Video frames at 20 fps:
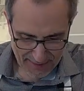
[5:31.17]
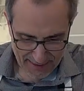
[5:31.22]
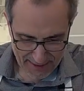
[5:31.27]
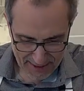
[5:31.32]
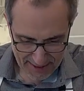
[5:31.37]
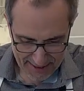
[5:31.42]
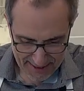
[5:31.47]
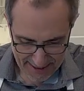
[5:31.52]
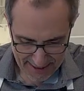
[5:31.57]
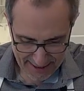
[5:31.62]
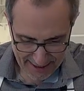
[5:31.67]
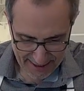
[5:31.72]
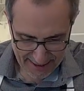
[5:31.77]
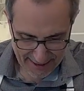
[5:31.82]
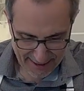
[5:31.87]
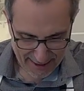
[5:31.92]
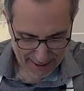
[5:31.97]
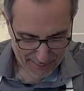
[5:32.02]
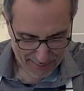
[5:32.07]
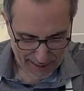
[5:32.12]
just
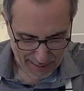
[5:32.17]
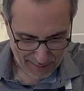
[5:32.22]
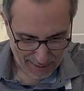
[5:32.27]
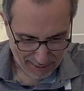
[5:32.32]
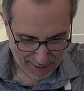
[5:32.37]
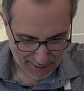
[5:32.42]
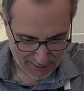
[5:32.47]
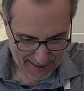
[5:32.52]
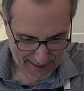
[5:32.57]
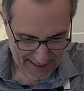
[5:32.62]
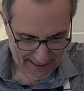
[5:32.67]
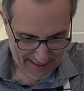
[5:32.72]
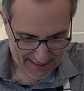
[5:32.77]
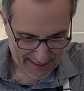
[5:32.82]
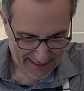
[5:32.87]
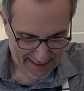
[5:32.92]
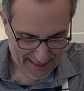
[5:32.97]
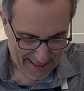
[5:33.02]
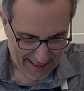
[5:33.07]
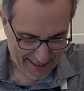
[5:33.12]
another maybe 15
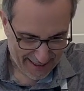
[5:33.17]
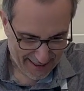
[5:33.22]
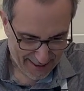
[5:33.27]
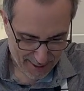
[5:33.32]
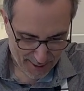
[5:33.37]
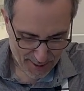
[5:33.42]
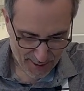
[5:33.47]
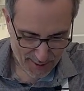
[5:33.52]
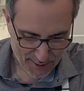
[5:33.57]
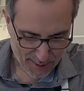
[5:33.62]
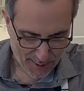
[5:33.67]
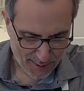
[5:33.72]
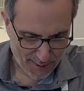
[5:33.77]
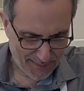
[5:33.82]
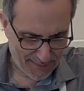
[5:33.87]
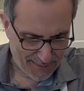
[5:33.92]
seconds or so.